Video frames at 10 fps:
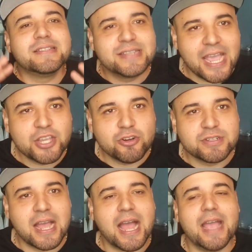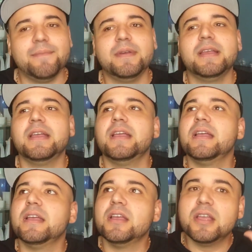Take your time
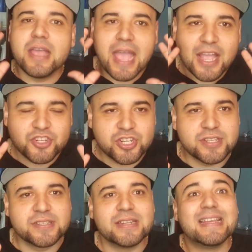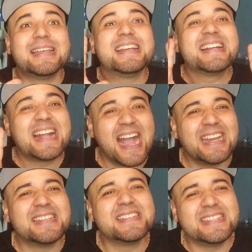and just kind
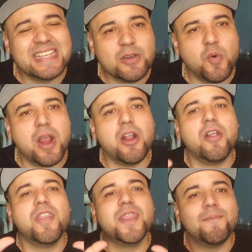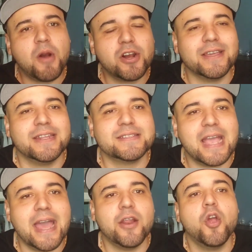of see where the market is
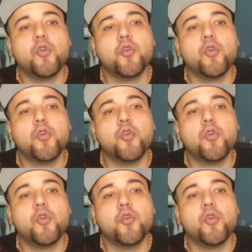at.